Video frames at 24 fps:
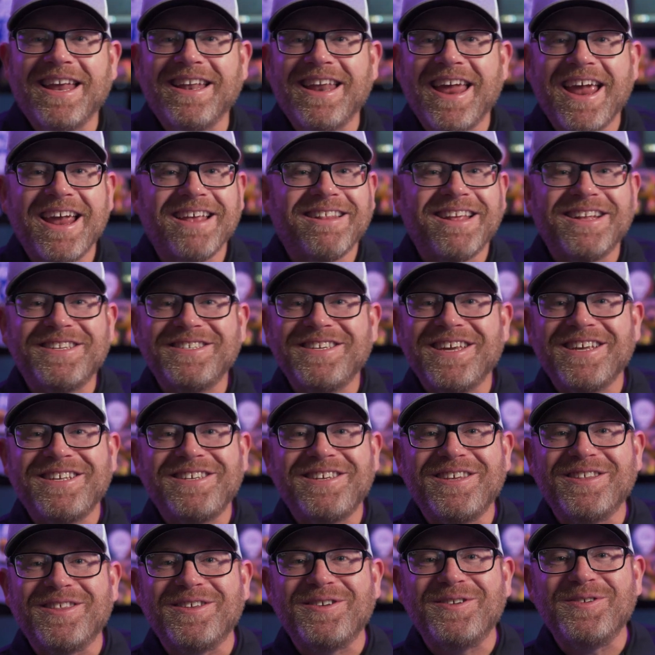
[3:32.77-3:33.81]
And hey, let's
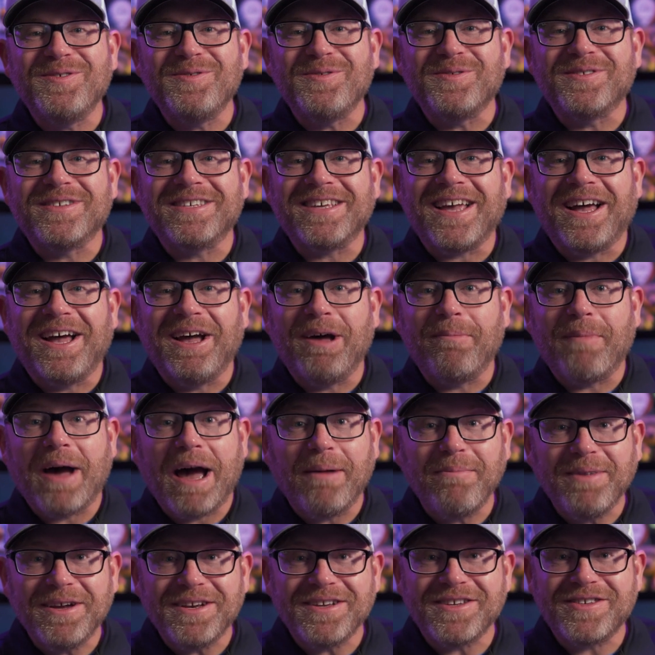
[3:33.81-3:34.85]
get to the news.
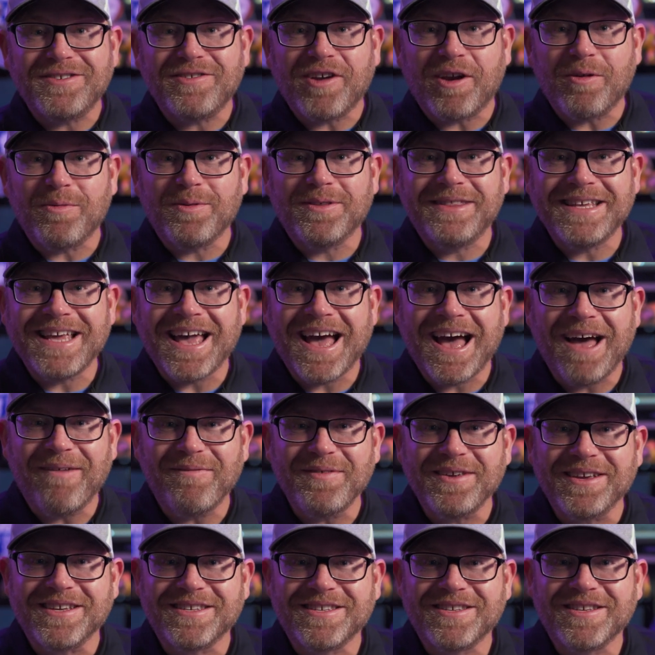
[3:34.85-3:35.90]
I'm going to start with the
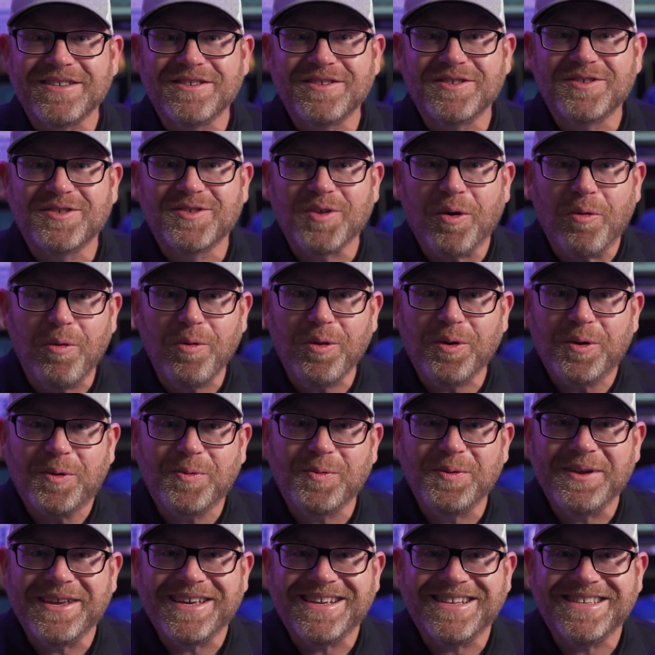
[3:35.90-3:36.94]
obvious. Solar
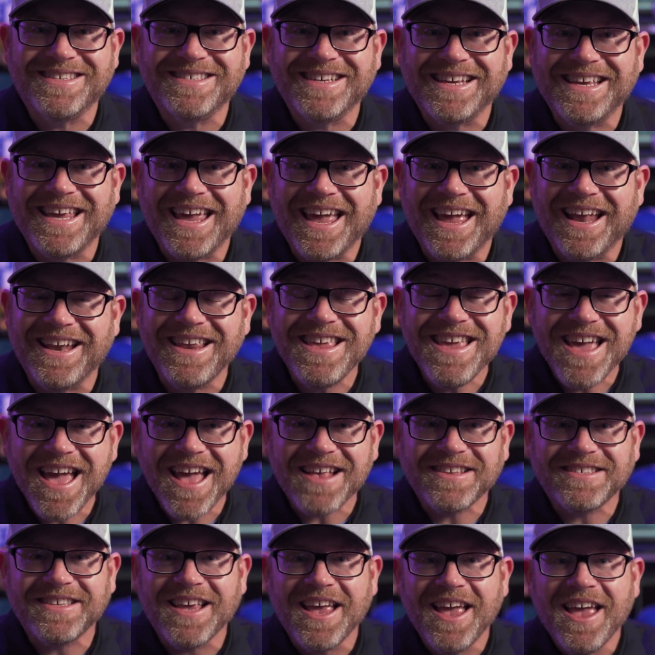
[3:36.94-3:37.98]
winds again.
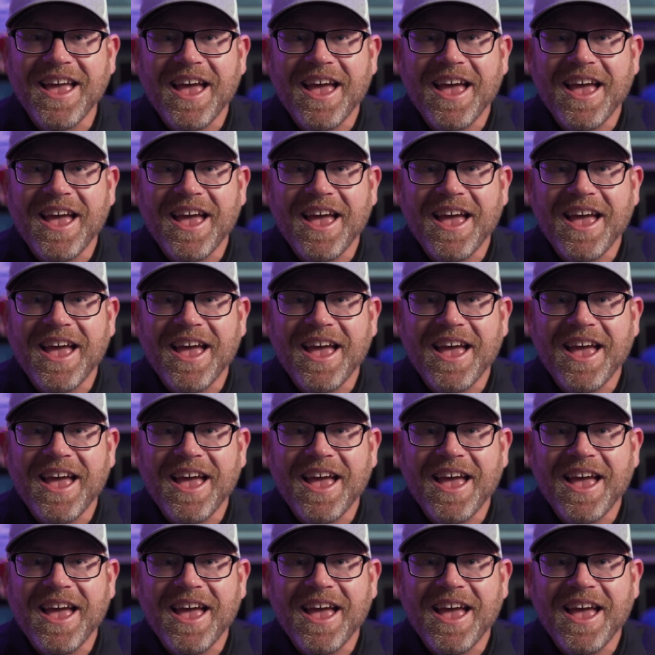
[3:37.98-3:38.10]
Yes.